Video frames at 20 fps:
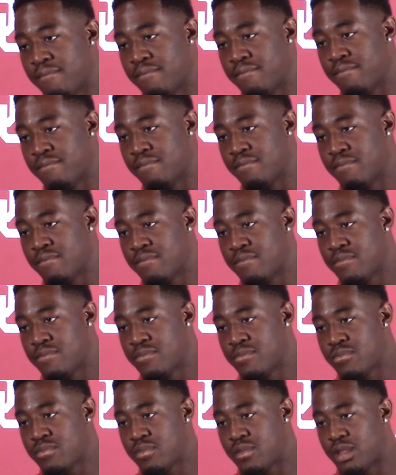Or,
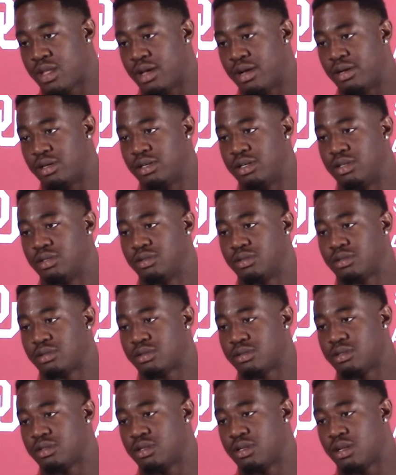I mean, I know a
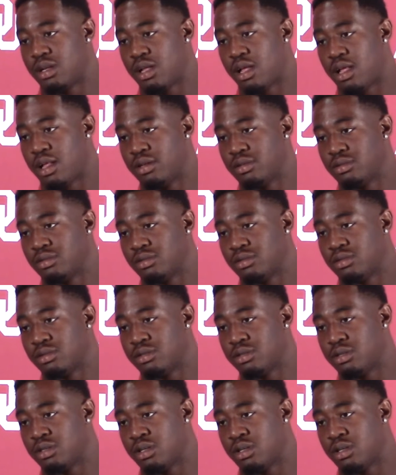win is the ultimate one,